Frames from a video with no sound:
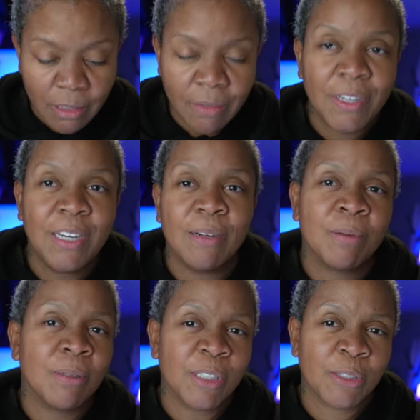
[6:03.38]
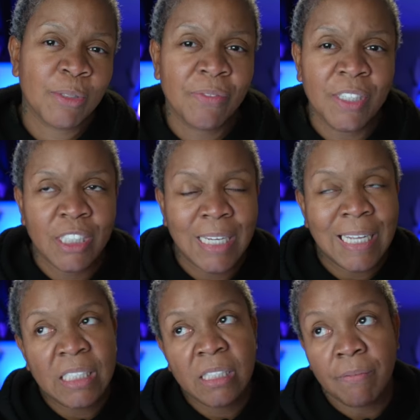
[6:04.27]
The video pretty much was finished. I
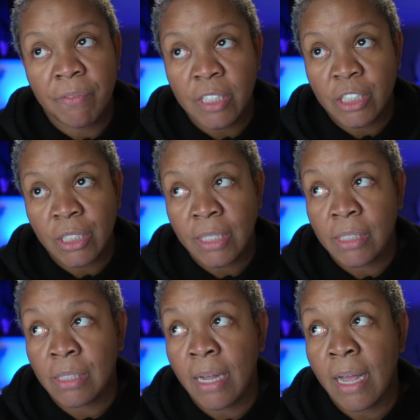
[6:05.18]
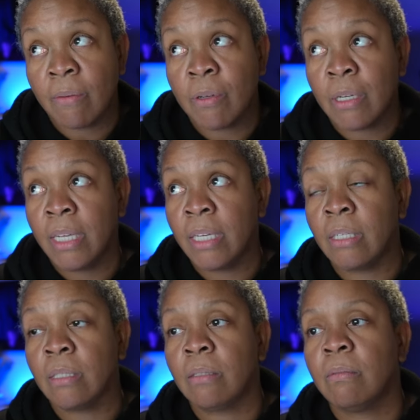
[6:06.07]
just didn't finish it last night. I didn't want to
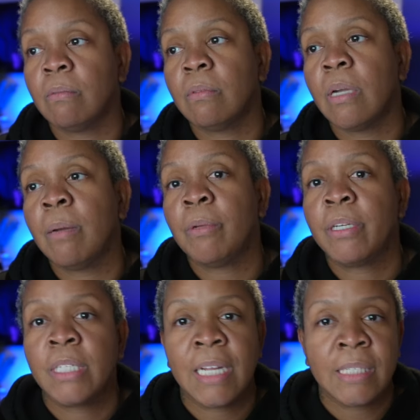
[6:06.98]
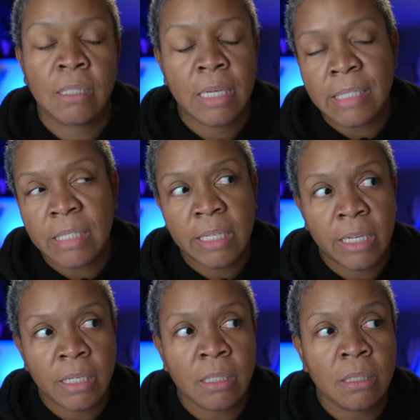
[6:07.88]
edit. I'm learning like not to
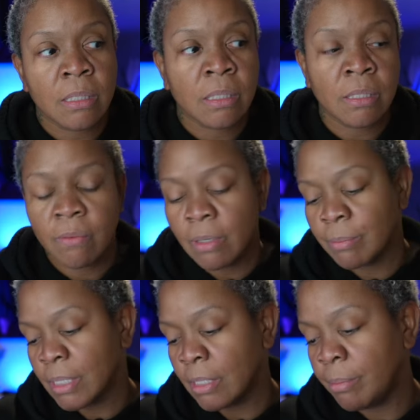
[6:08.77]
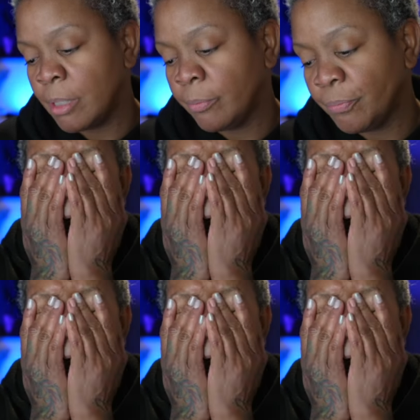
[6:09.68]
edit and stuff while I'm sleepy.